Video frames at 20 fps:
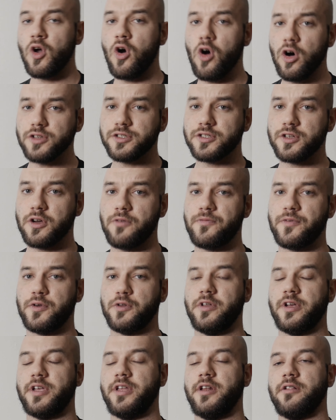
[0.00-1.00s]
Also, if
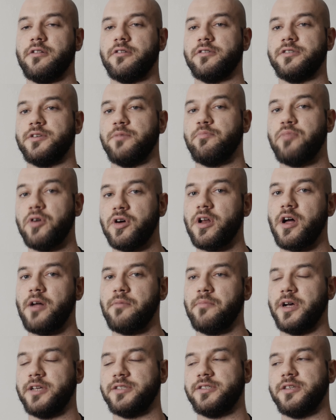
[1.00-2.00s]
you're looking to learn to put
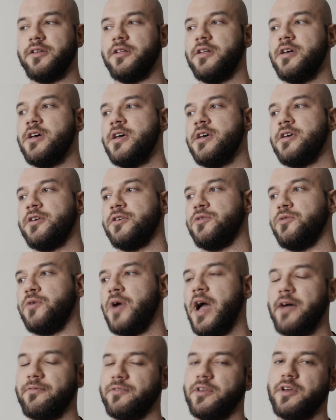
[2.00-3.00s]
on muscle, you
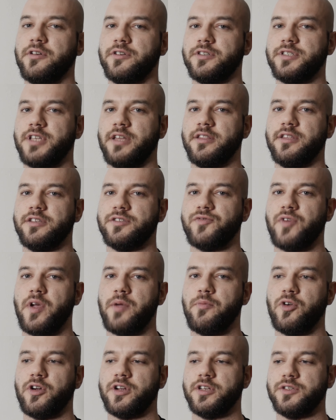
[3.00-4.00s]
have to understand this
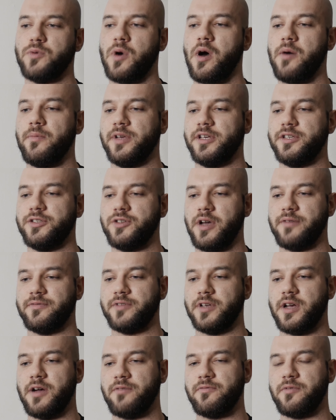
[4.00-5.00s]
framework as well because you have
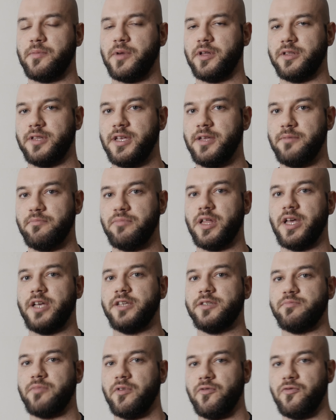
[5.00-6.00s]
to come from a lean
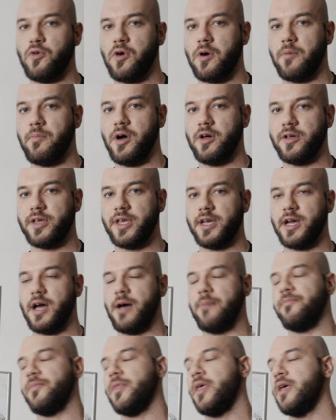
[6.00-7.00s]
place before bulking
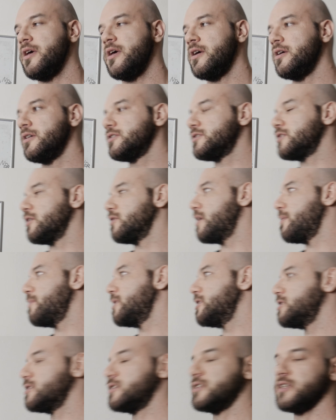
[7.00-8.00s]
up. So let
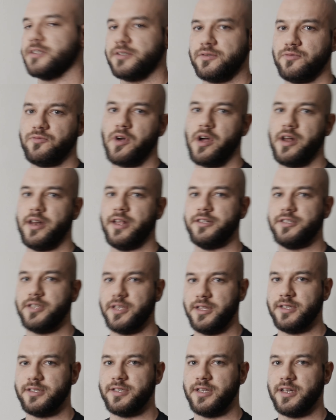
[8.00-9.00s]
me just run
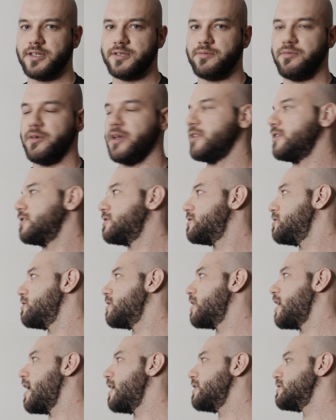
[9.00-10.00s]
into this and explain this to you
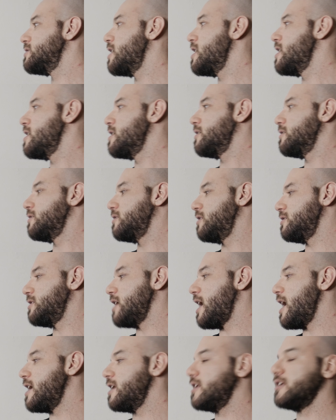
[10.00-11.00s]
guys. The
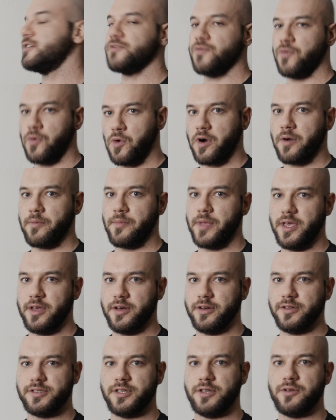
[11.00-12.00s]
diet is four
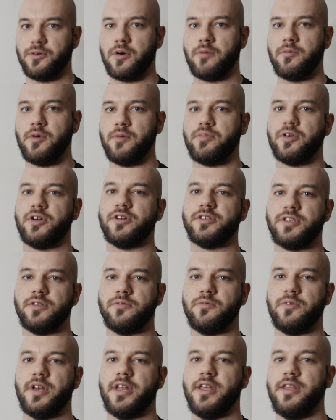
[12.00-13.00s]
meals. A normal
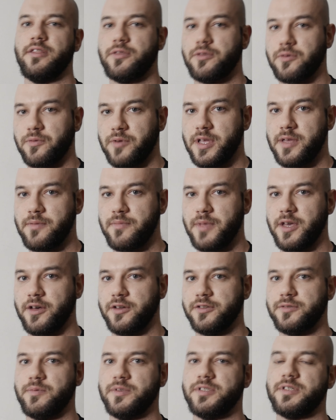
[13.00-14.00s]
person would eat three
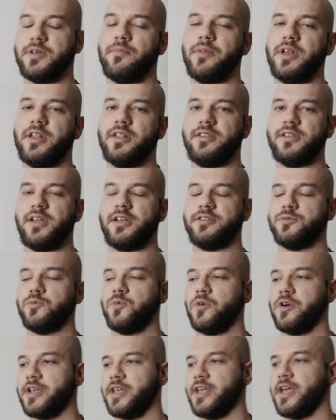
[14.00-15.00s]
meals, but somebody that's
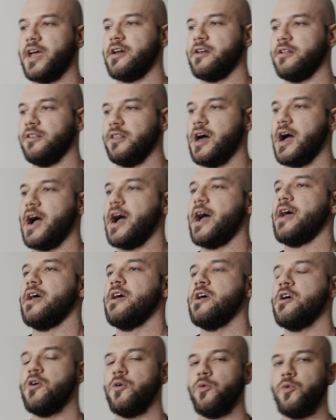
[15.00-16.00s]
working out a lot
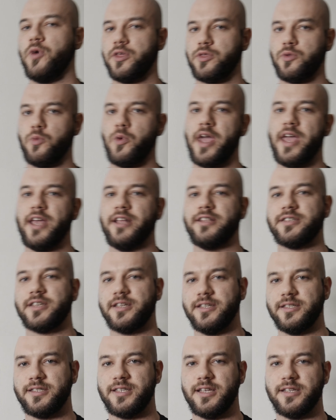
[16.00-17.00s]
with weights
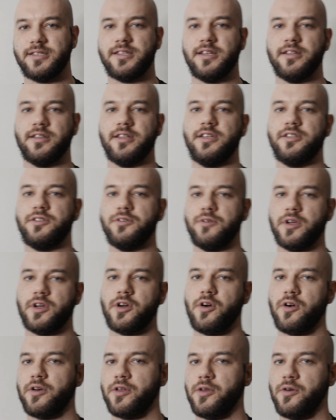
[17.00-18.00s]
consistently, doing
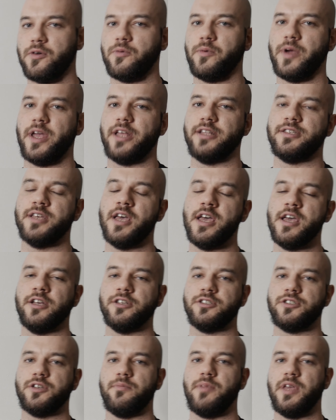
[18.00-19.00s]
cardio and weights,
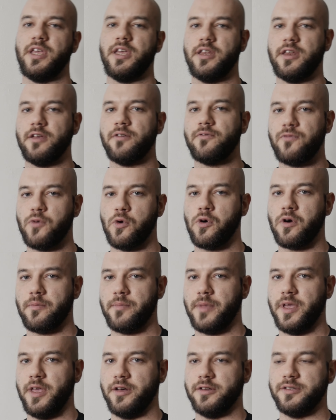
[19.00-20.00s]
should be eating four
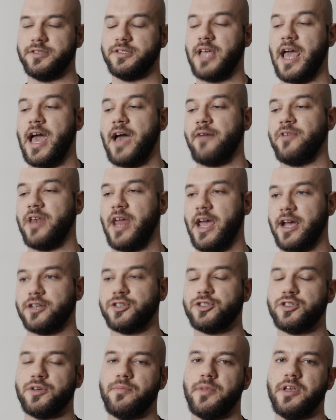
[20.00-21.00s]
meals, have an
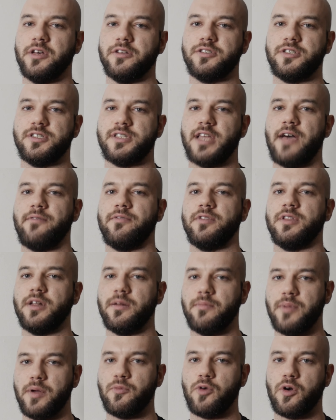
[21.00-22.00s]
extra meal, just have a
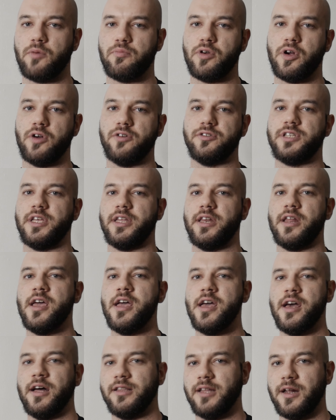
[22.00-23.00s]
little bit more protein,
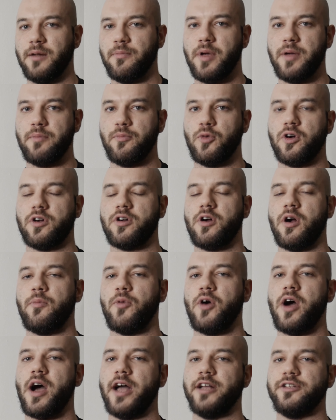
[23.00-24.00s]
a little bit more
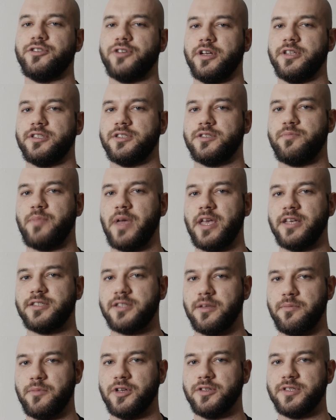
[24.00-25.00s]
carbohydrates, space
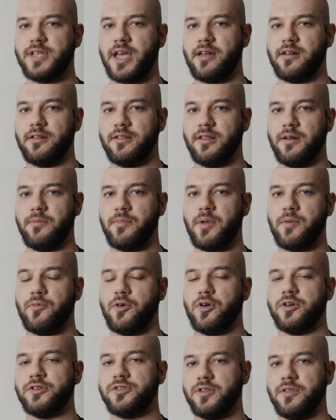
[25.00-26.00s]
the meals out a little bit
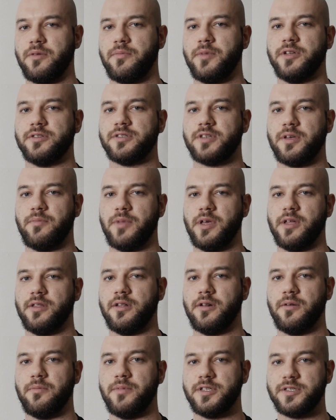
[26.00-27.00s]
more so the meals can be a
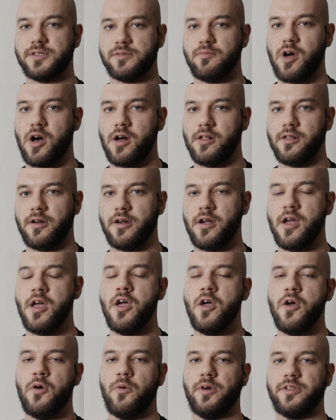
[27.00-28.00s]
little bit smaller.
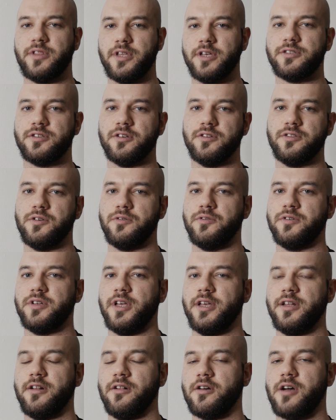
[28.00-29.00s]
What this will do,
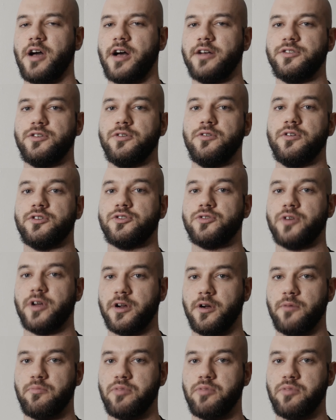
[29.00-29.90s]
it'll cause you to trigger